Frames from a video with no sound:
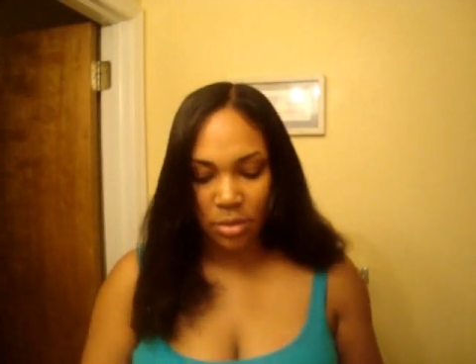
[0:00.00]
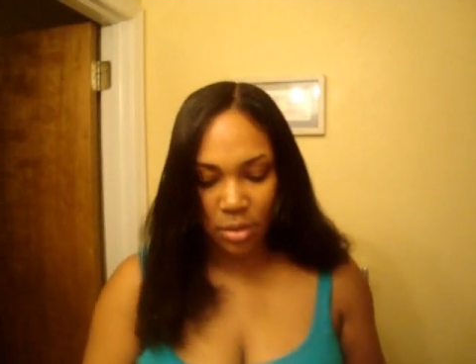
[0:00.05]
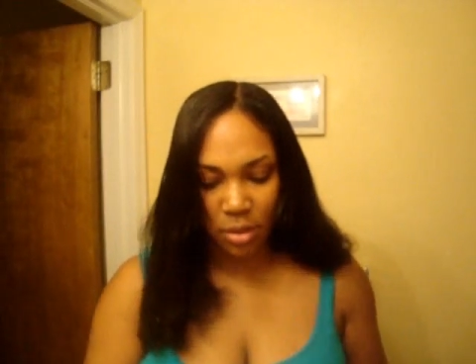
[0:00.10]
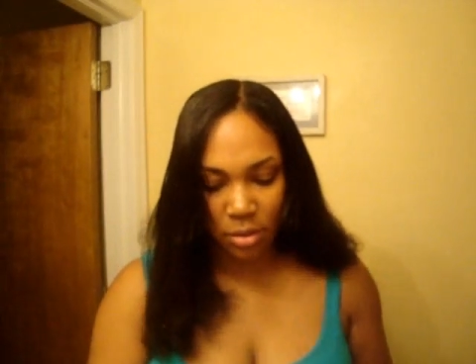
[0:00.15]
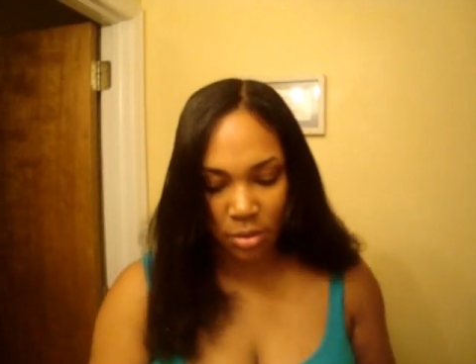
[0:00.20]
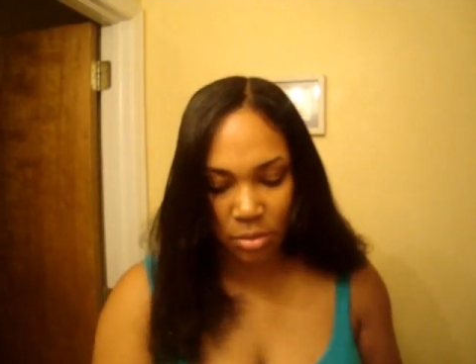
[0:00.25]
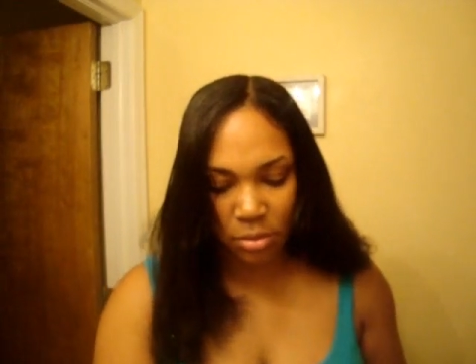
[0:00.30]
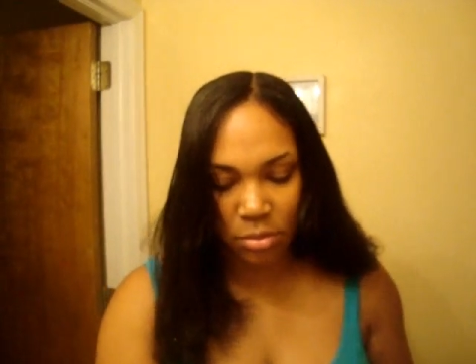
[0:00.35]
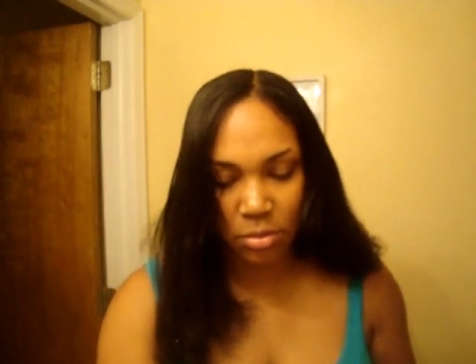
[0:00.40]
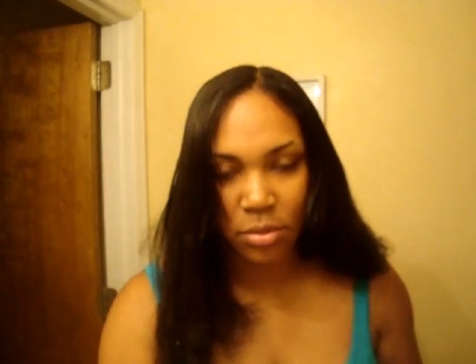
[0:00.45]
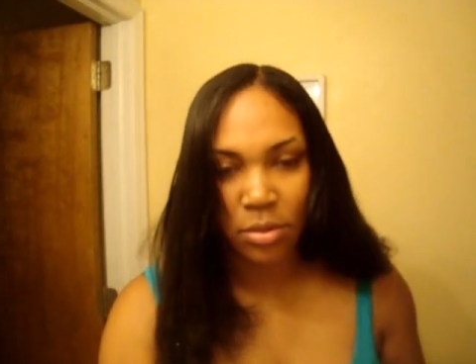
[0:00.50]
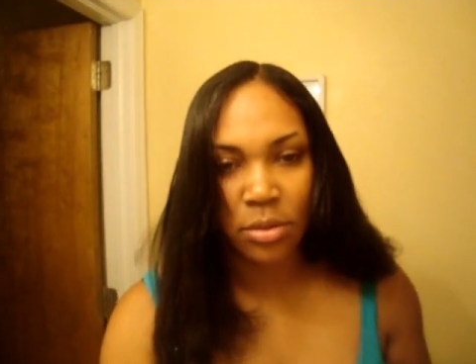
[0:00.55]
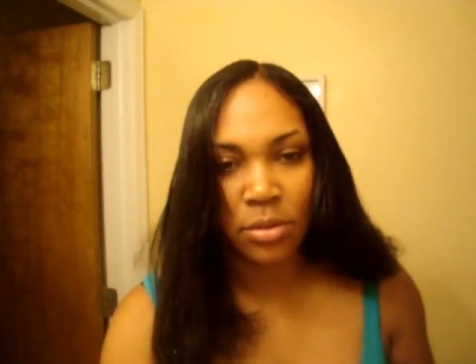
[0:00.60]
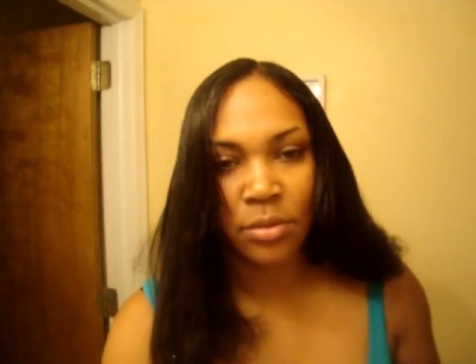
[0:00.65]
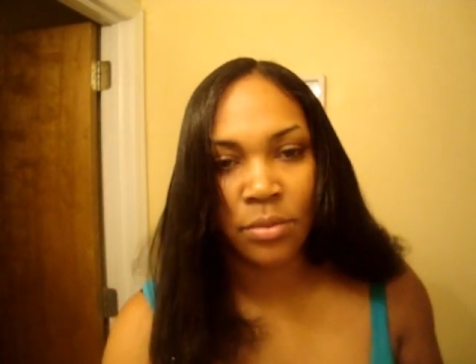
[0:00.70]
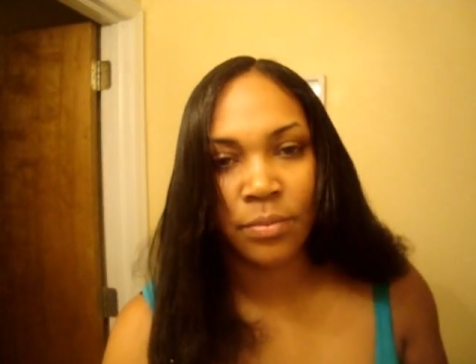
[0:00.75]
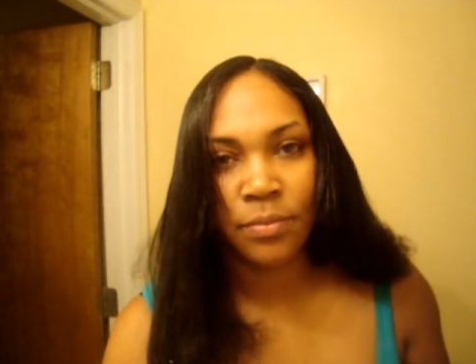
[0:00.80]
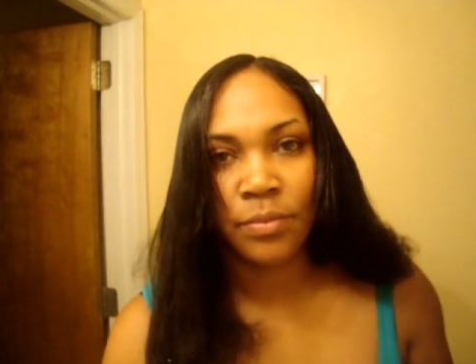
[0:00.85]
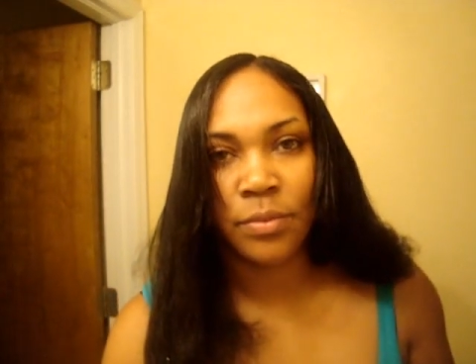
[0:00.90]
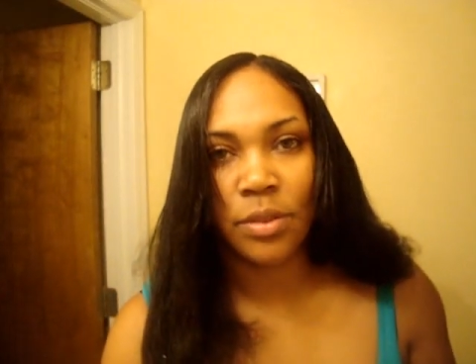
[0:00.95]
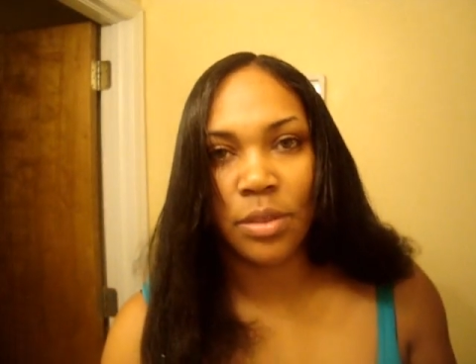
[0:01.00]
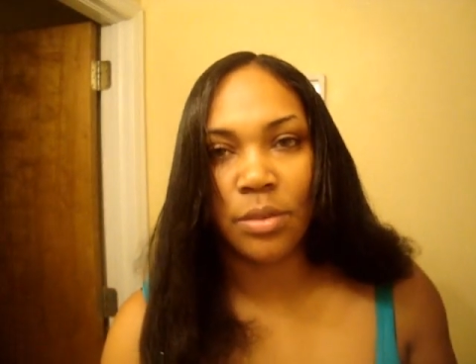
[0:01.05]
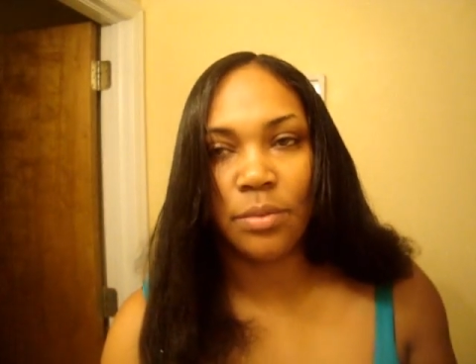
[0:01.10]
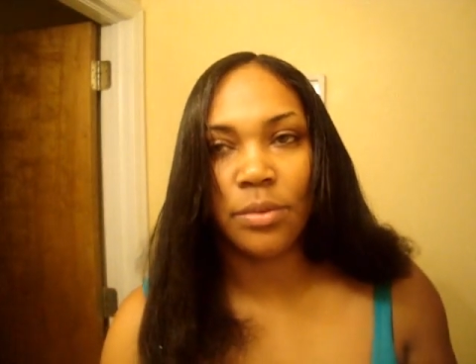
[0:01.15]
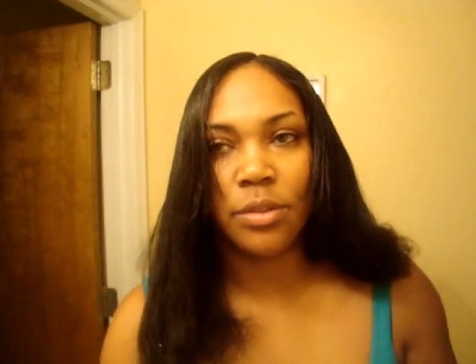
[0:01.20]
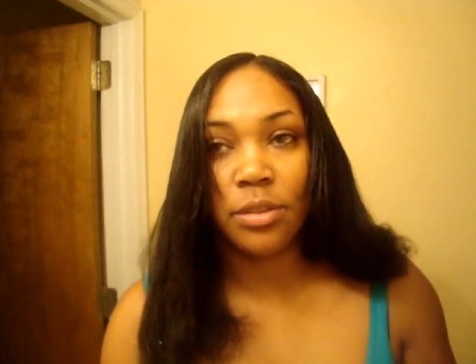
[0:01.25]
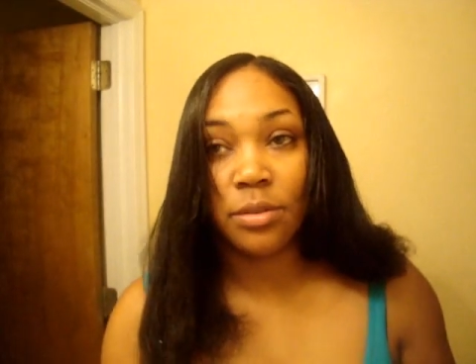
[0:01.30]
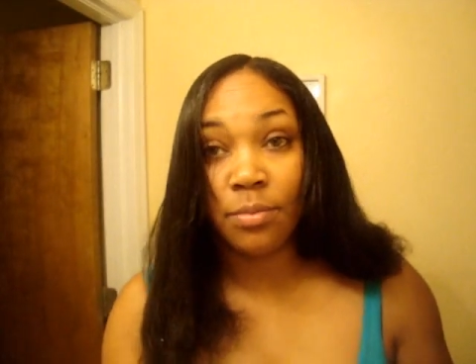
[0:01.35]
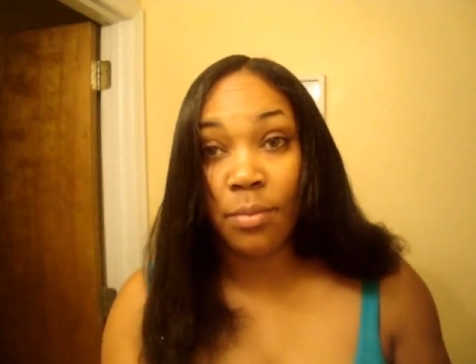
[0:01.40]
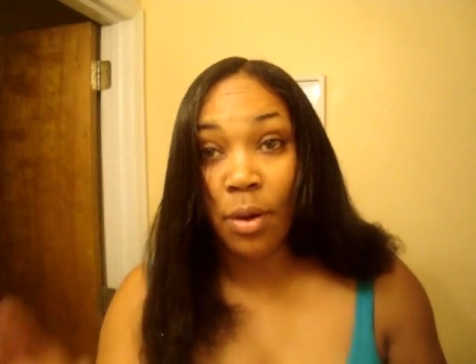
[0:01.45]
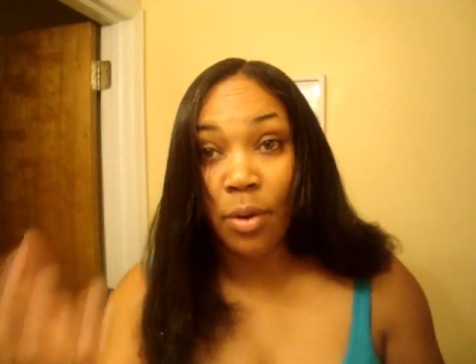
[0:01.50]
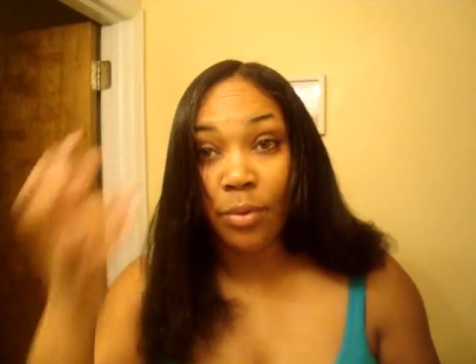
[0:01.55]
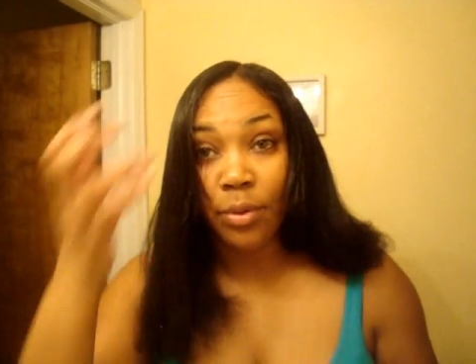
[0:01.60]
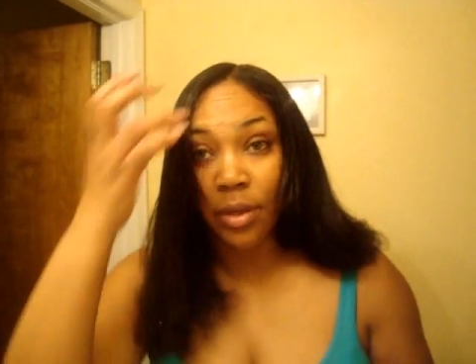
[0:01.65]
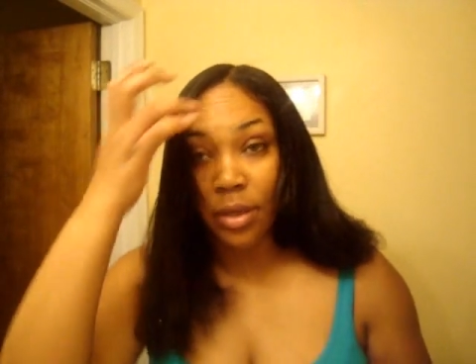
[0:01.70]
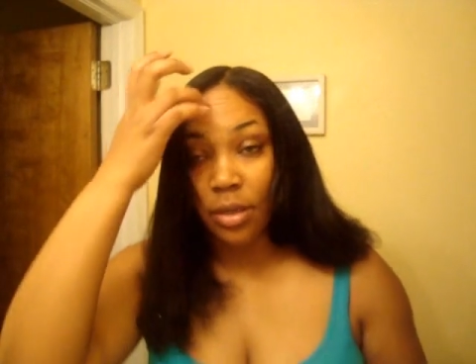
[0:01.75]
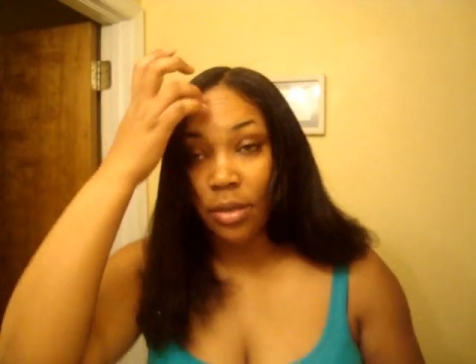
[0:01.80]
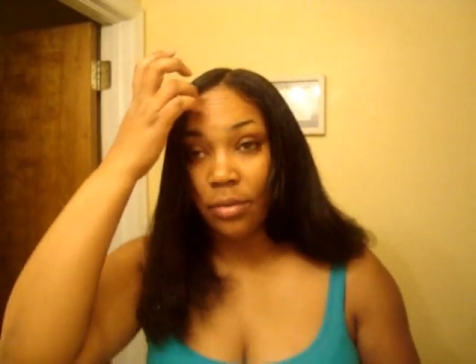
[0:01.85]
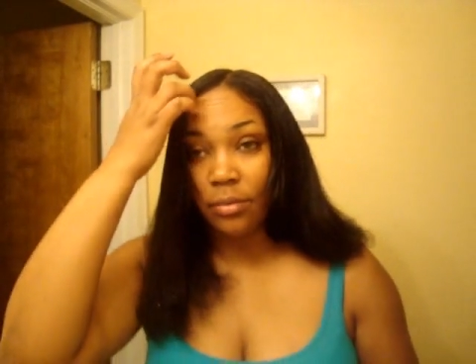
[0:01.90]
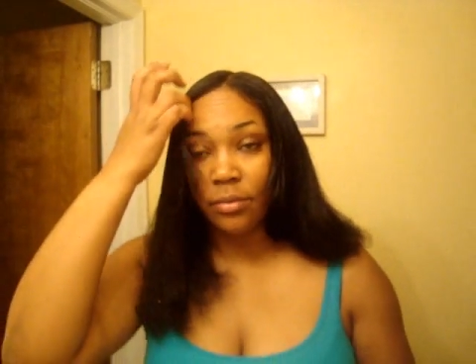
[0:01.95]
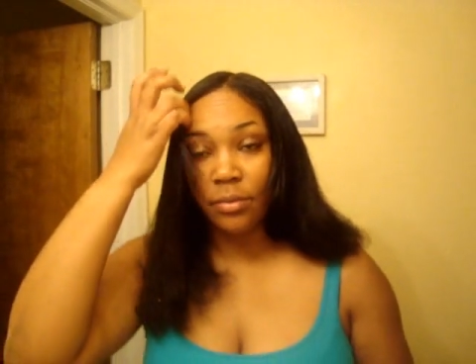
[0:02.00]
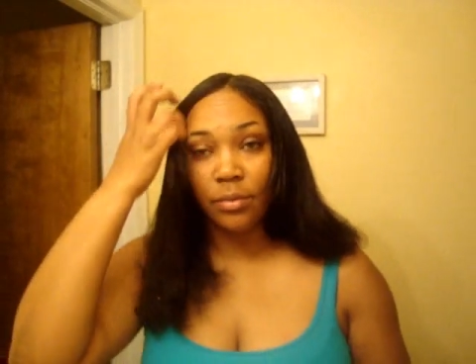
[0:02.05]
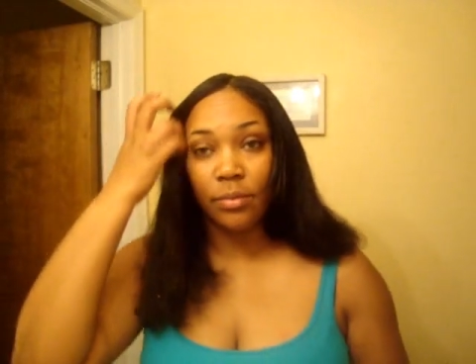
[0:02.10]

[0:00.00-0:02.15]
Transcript: so it was smoking.